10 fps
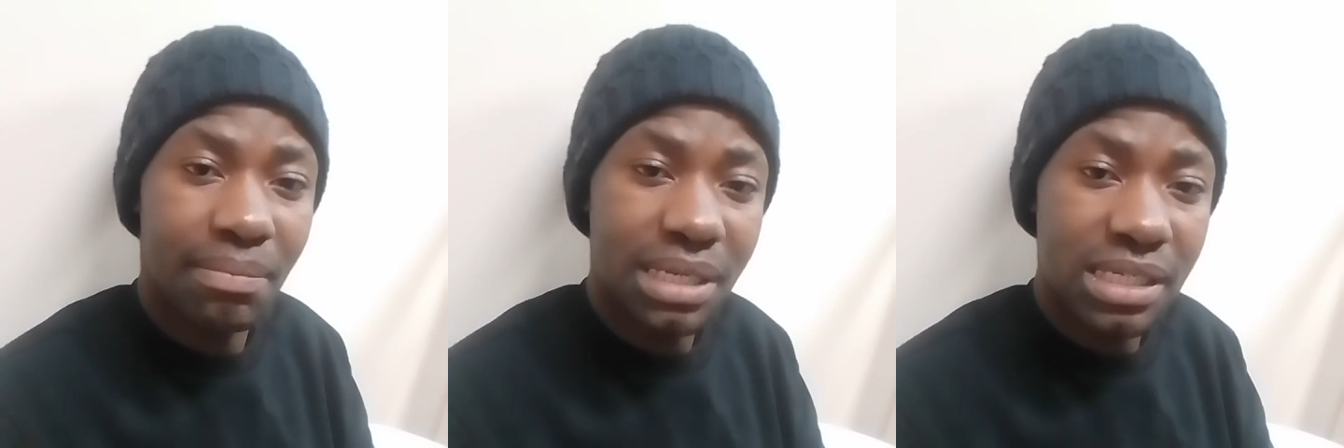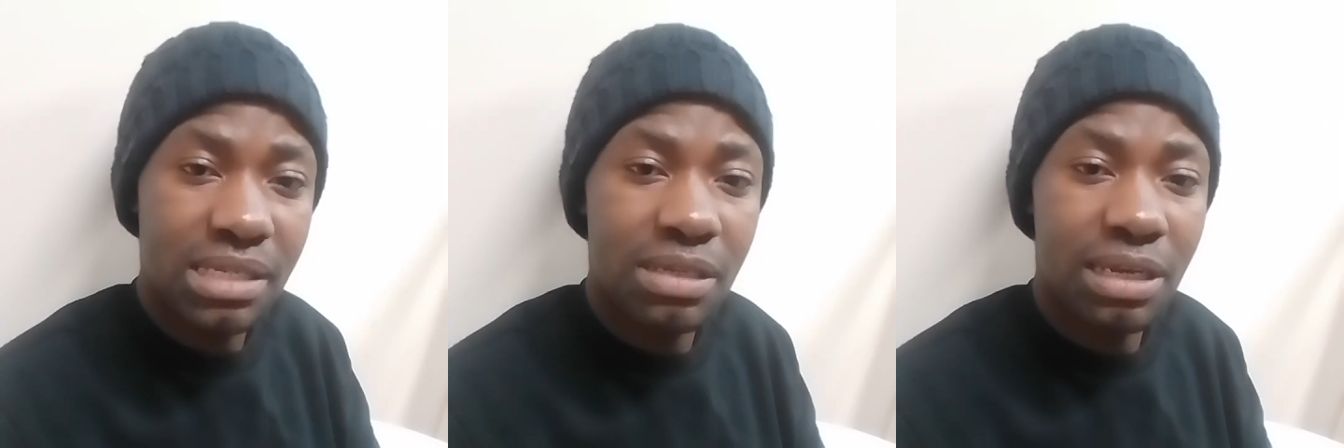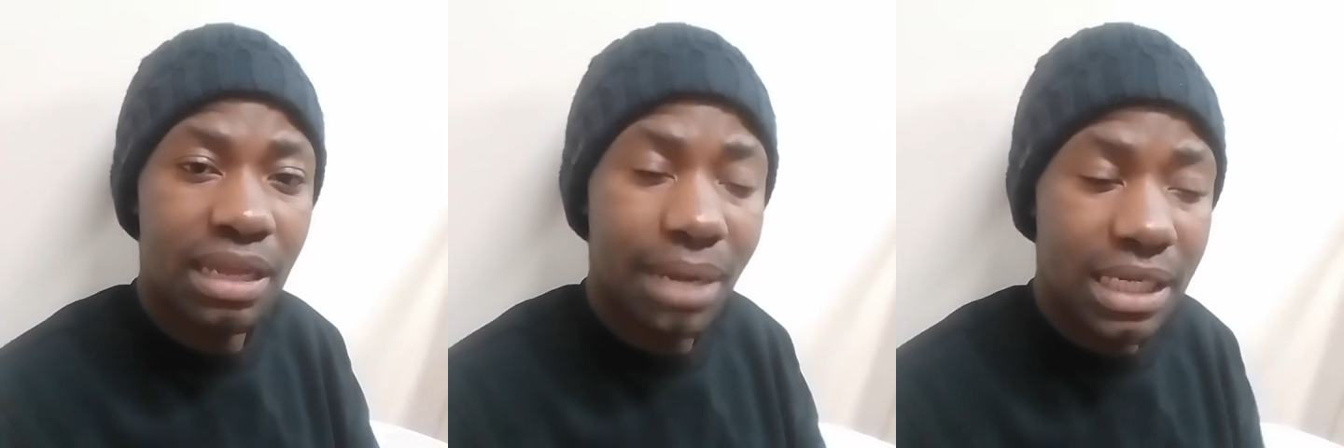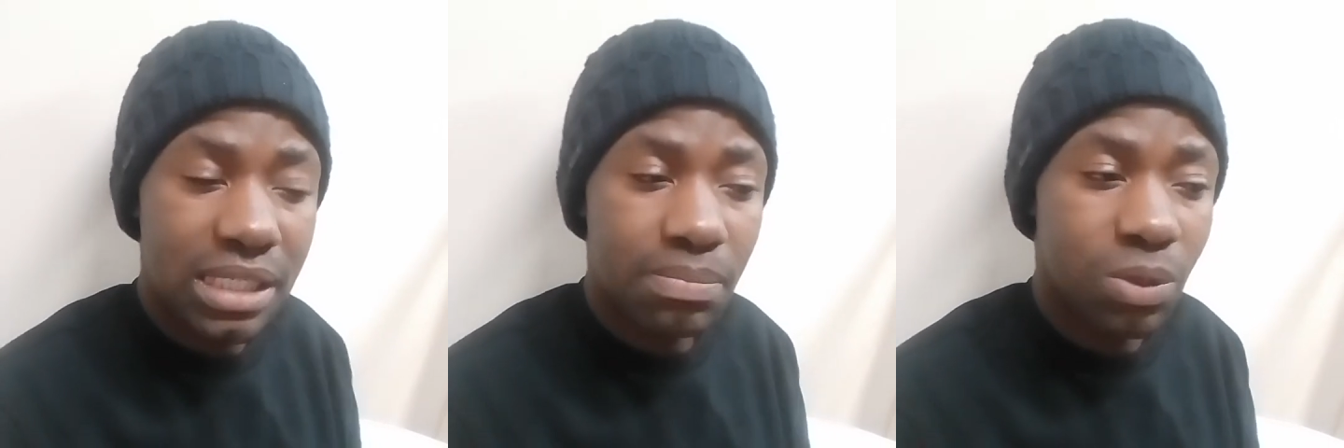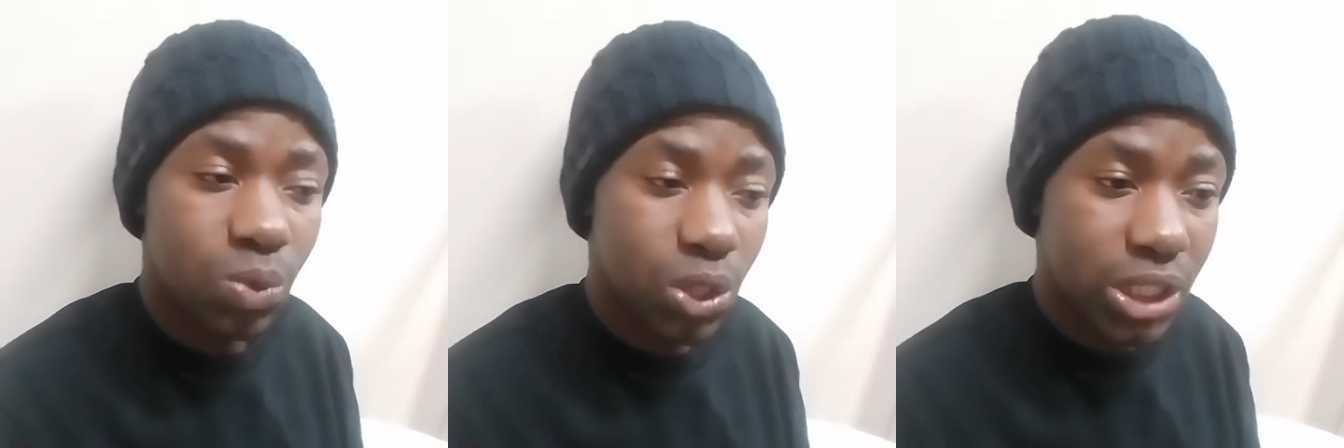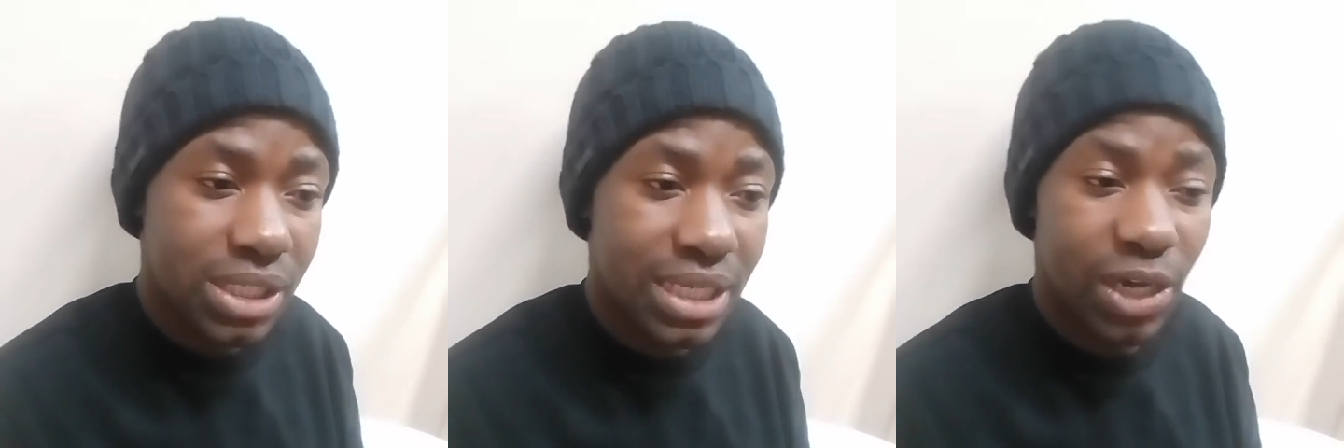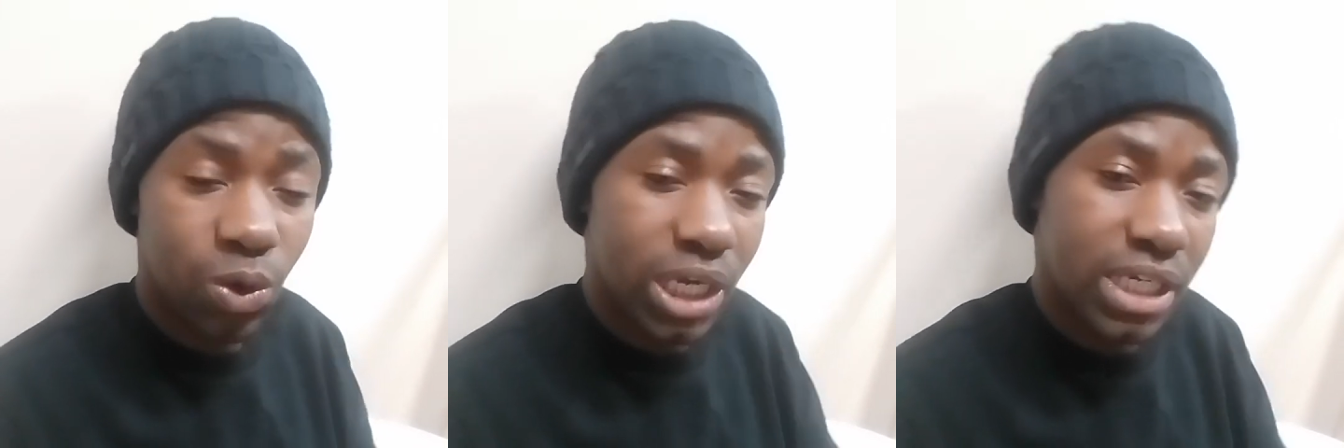The municipal workers
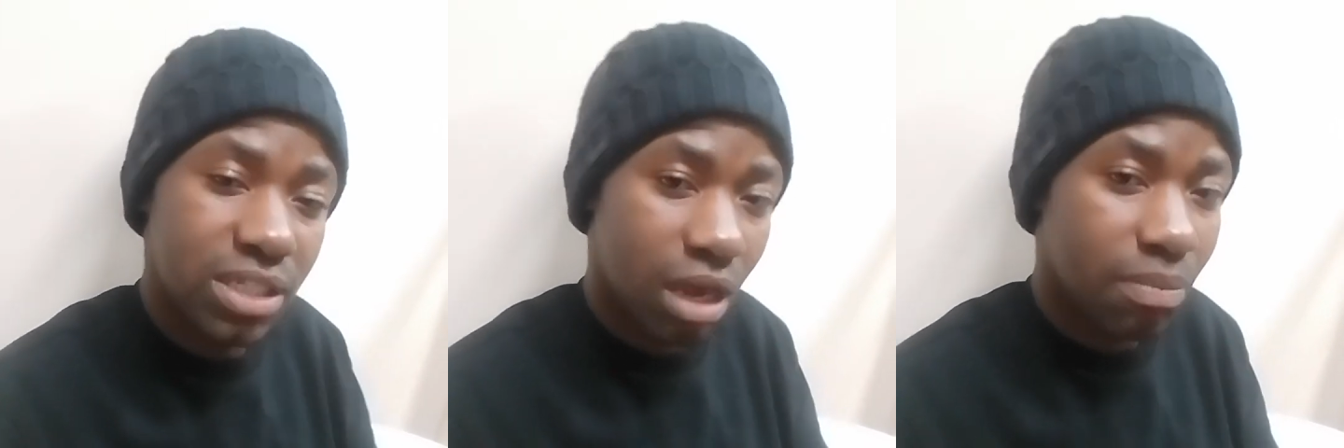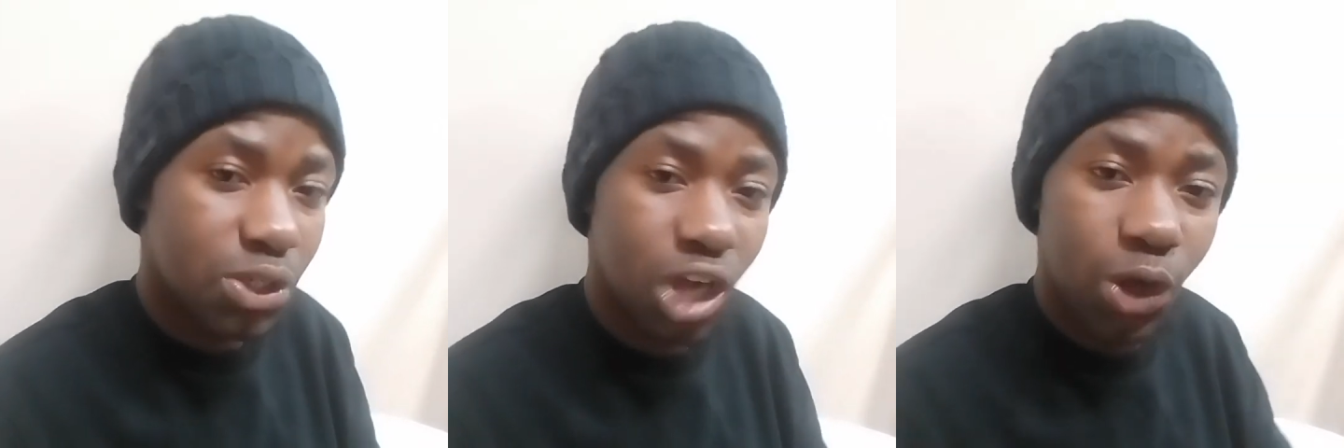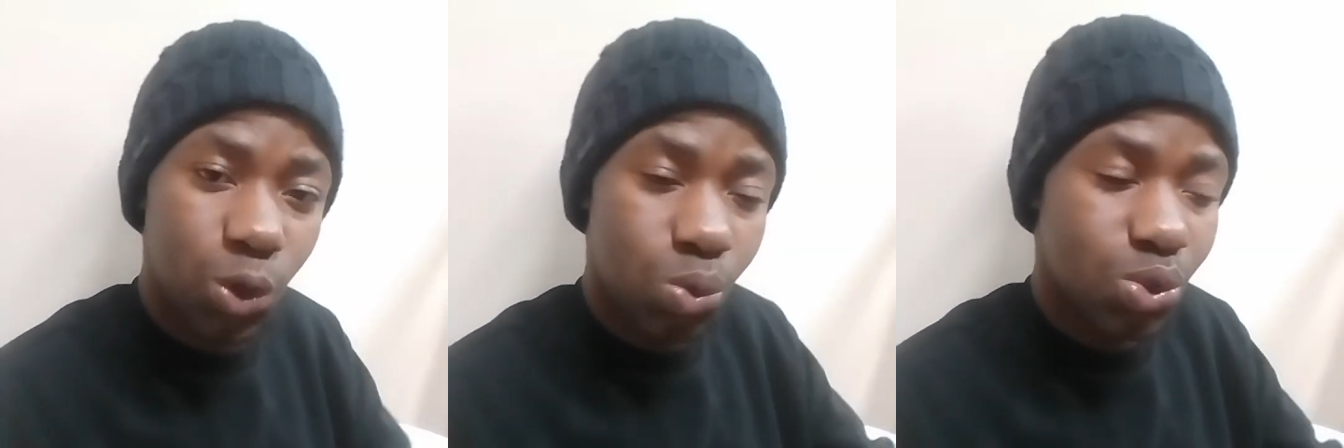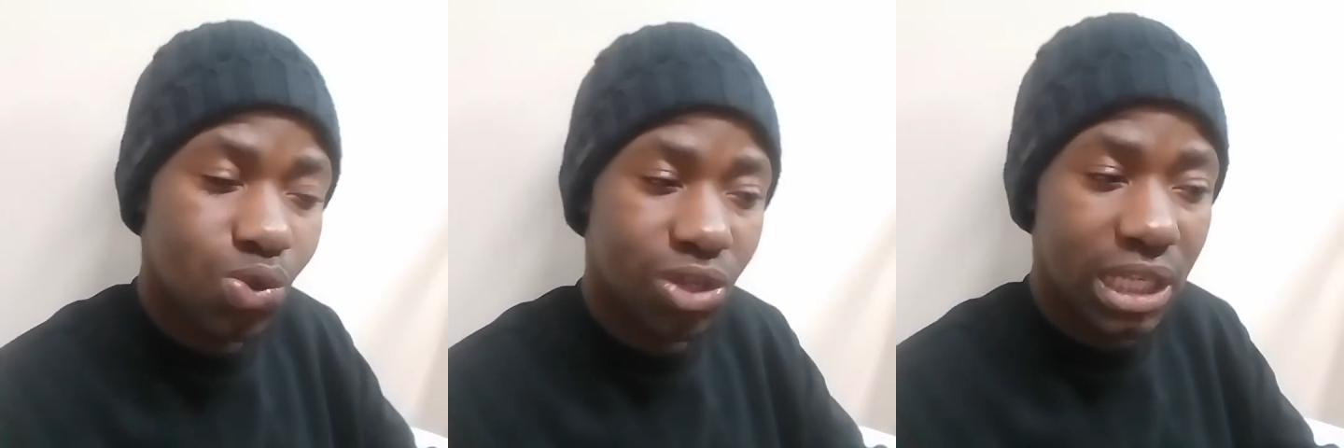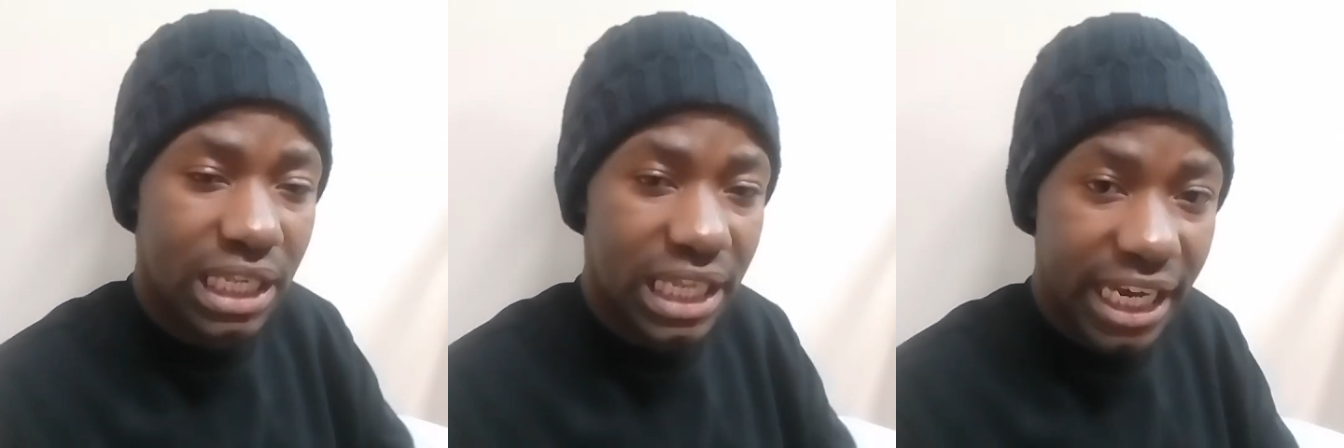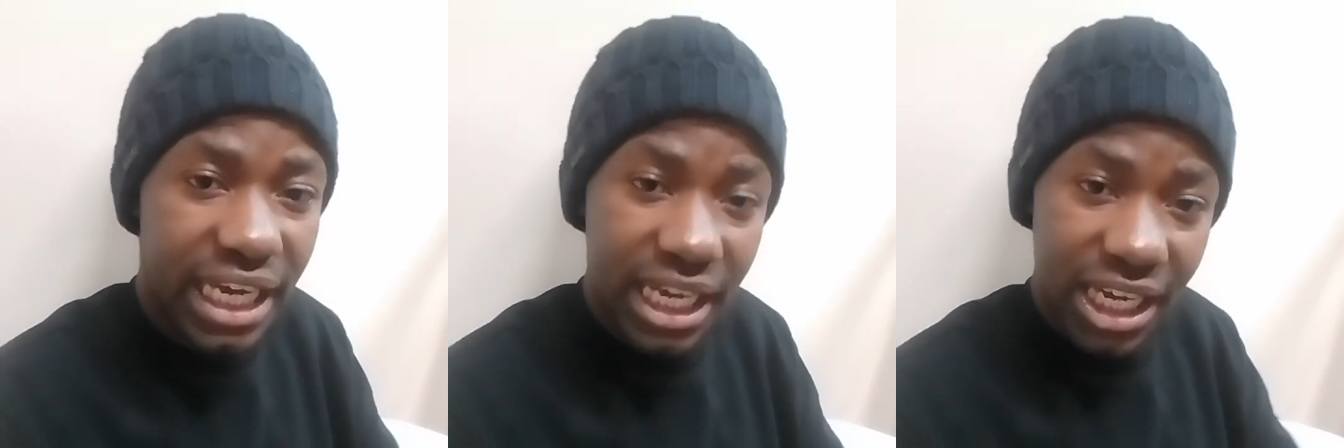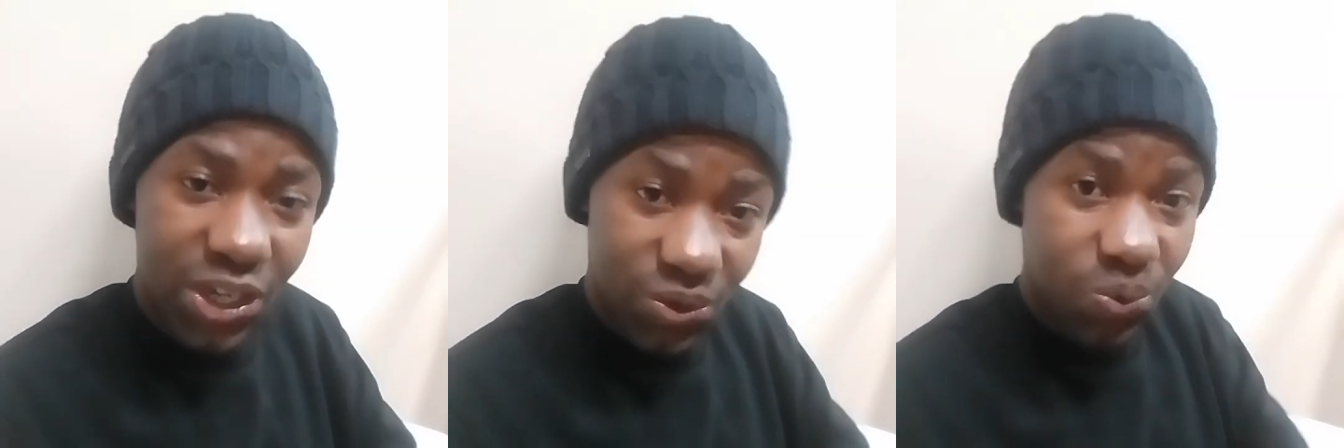that collect garbage aren't going to dig
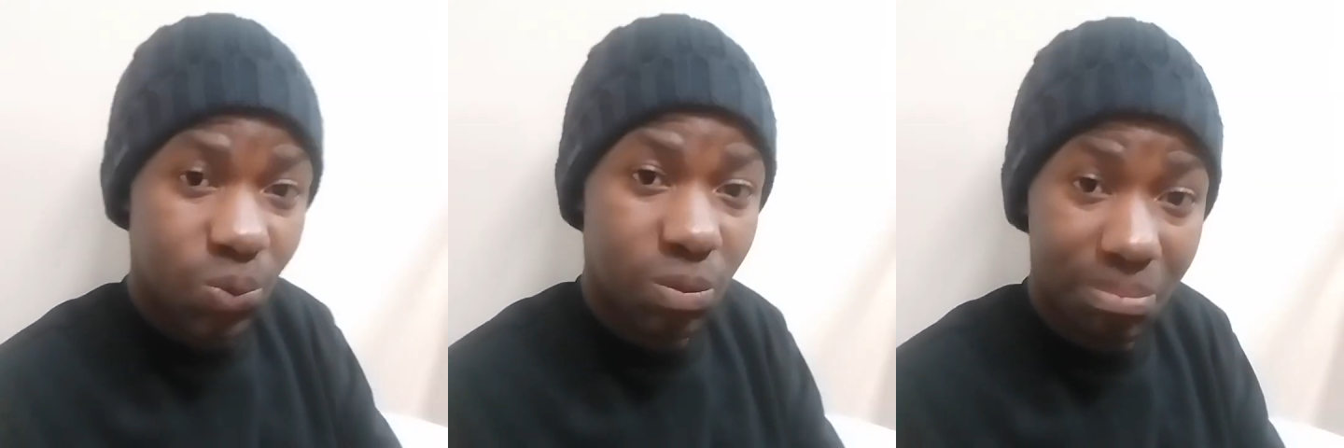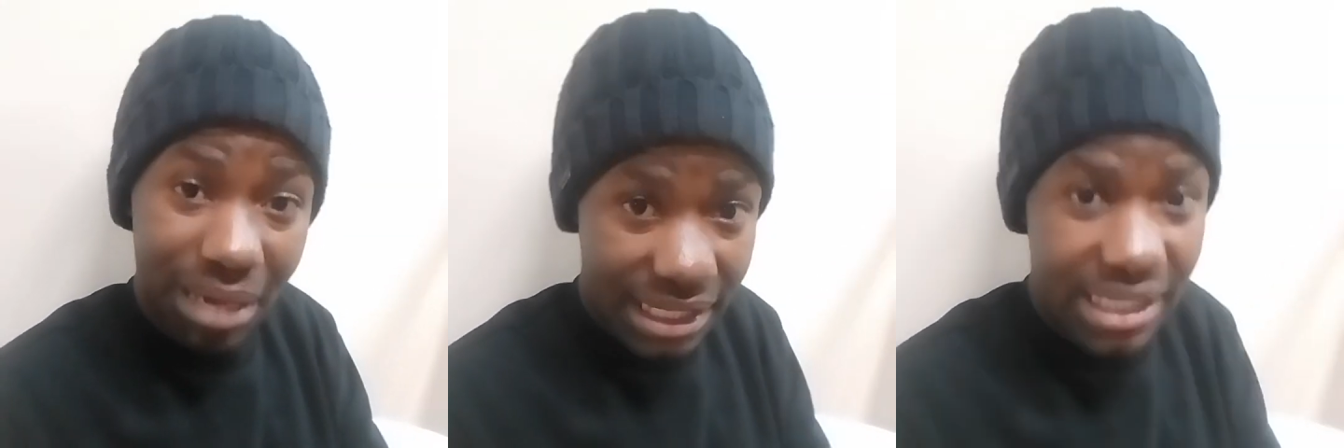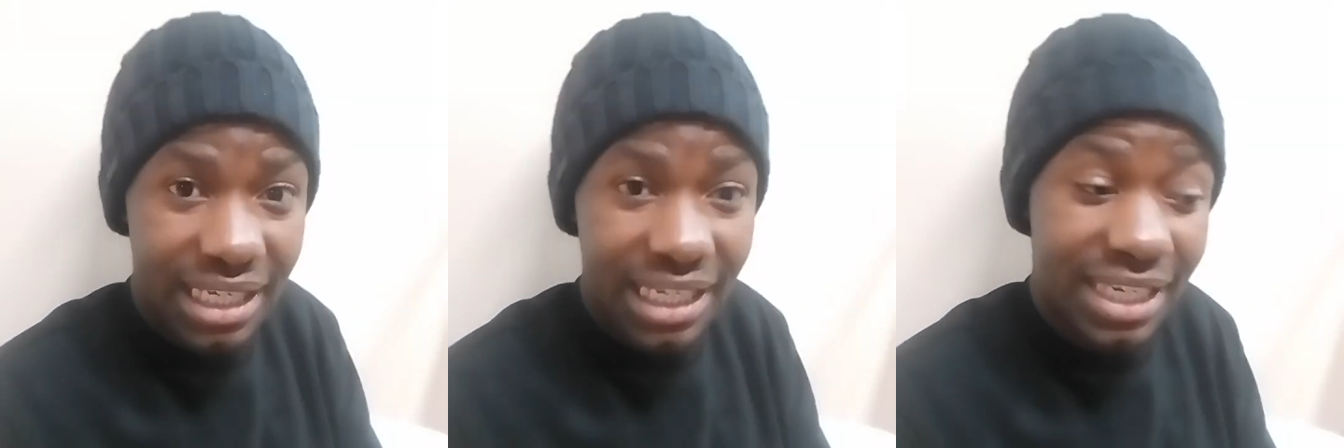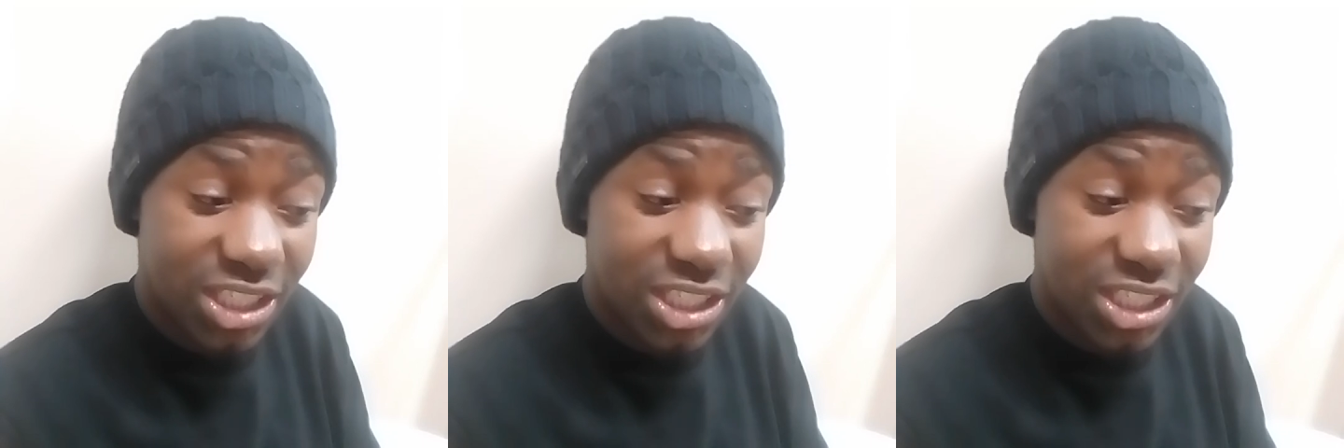through plastic.